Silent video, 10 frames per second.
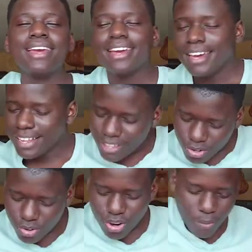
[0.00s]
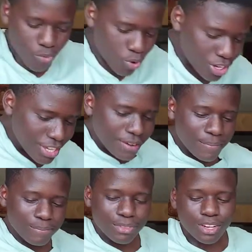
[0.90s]
And then, you know, I'm walking
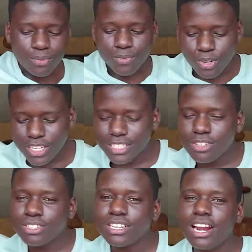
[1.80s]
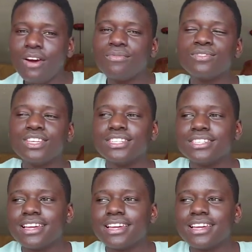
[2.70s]
so salafu this.